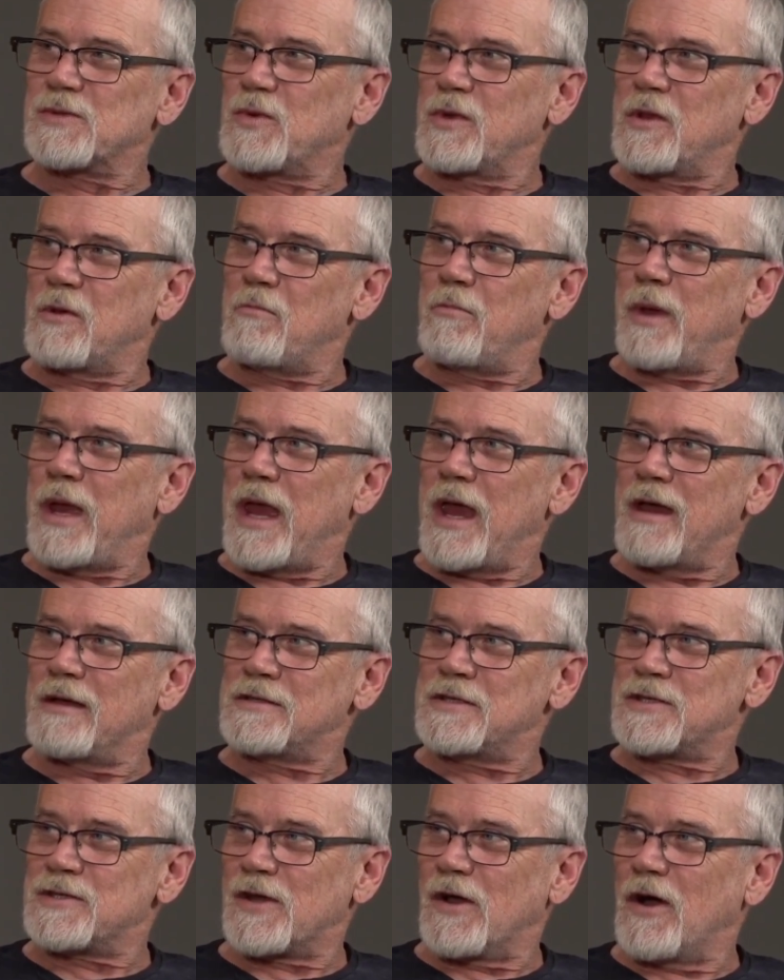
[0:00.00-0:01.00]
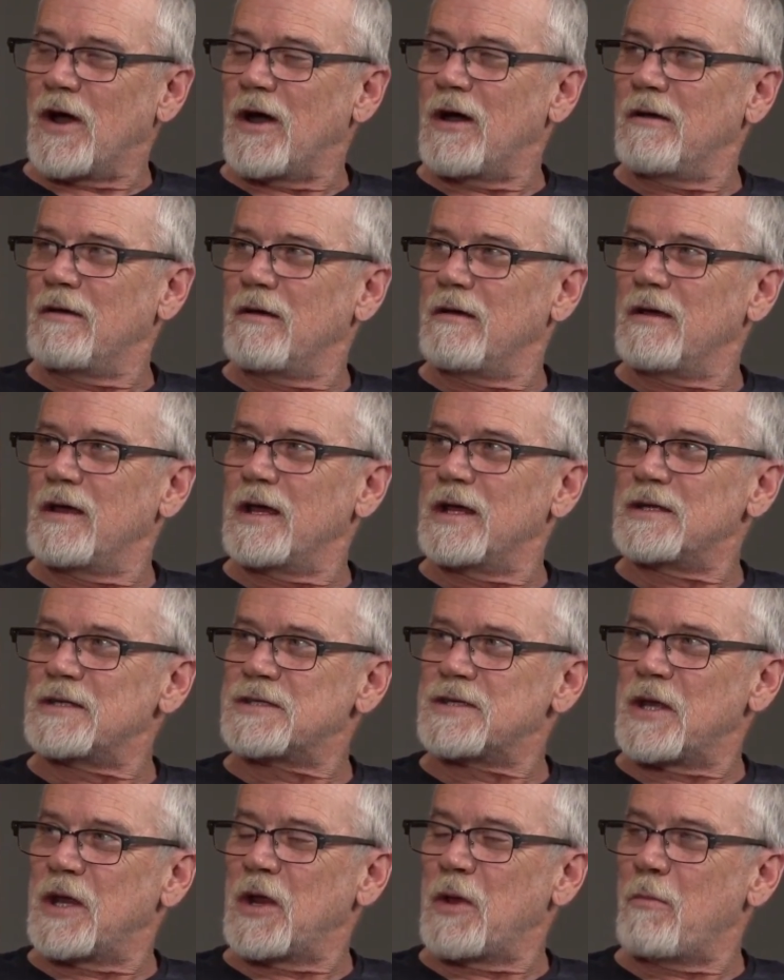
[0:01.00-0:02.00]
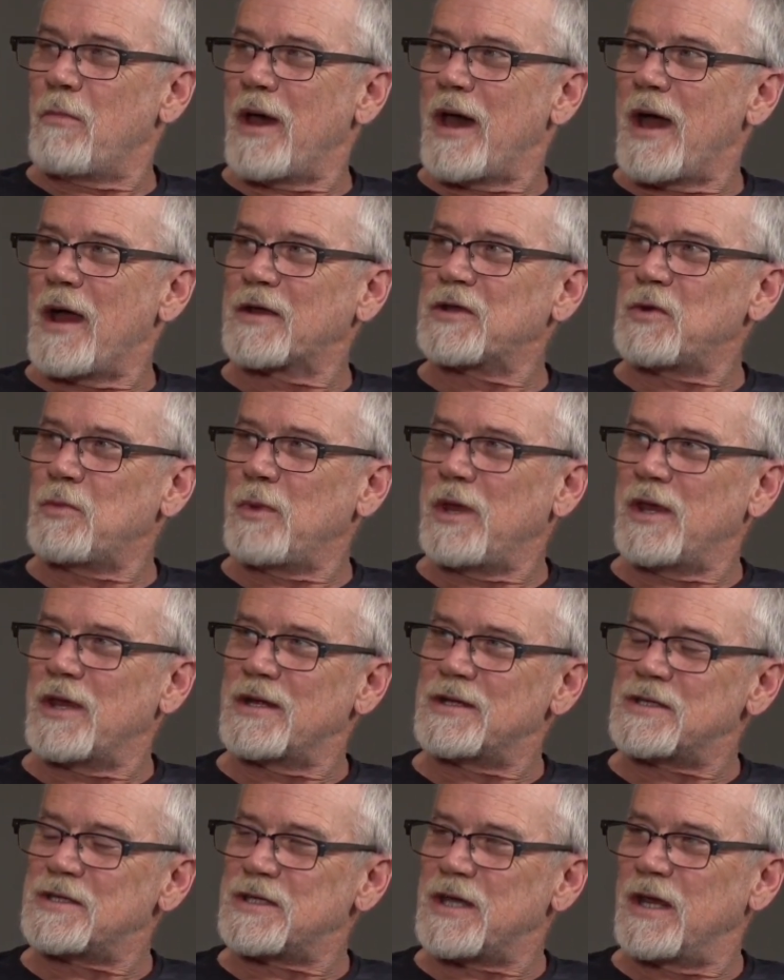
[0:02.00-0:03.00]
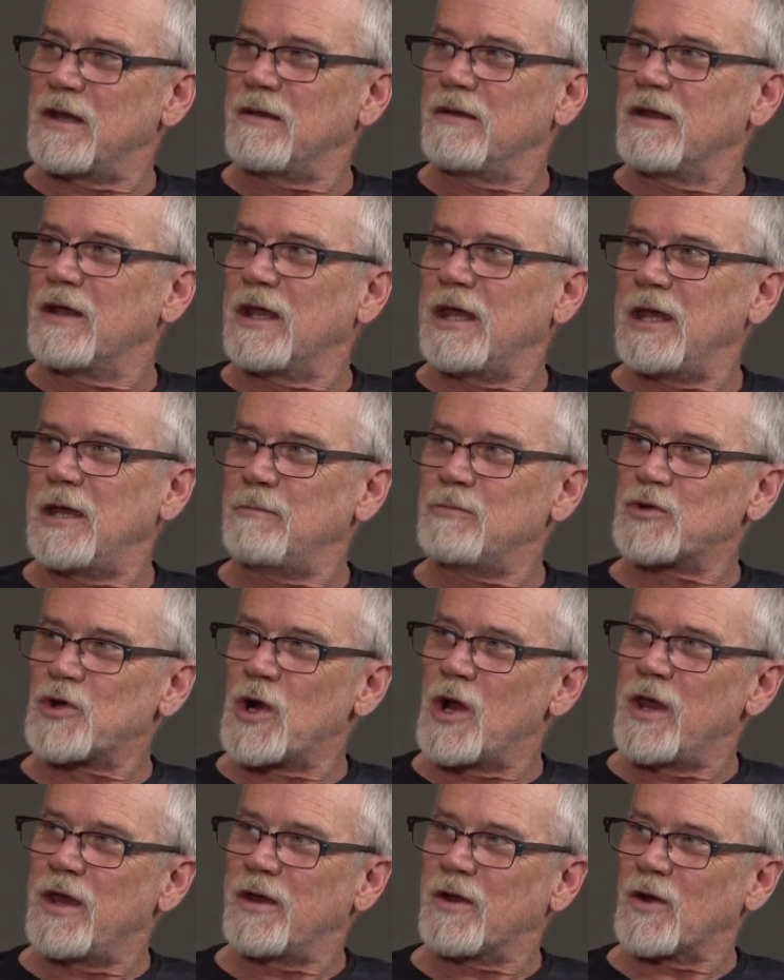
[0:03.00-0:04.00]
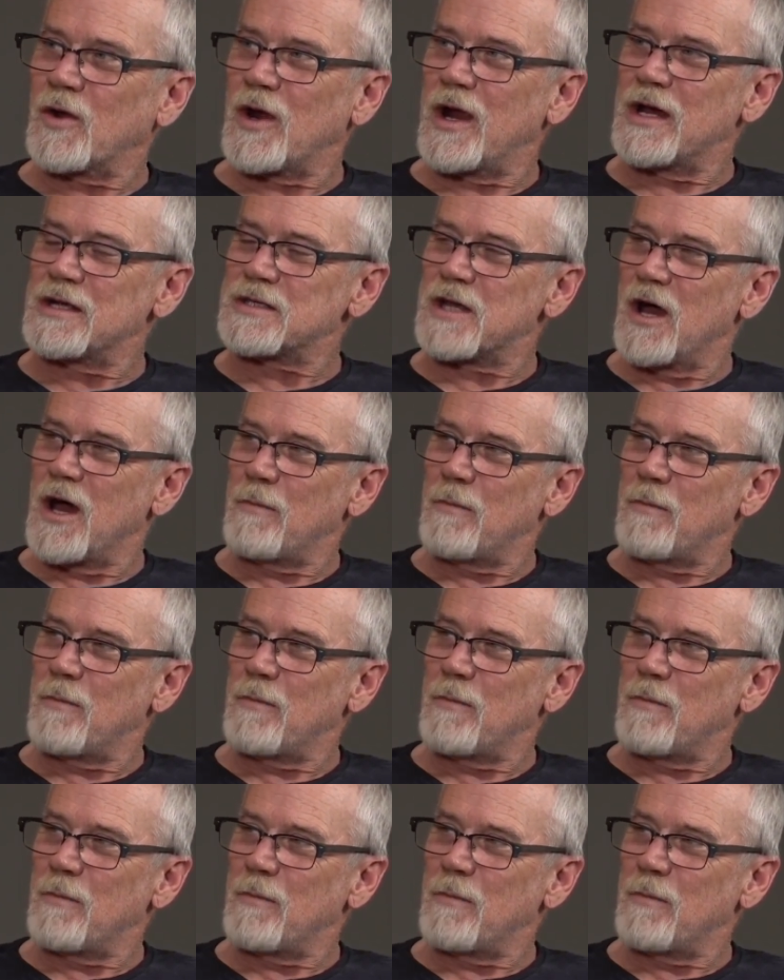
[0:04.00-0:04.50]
with a bandsaw and sent it back to me and said, "Keep trying, grasshopper."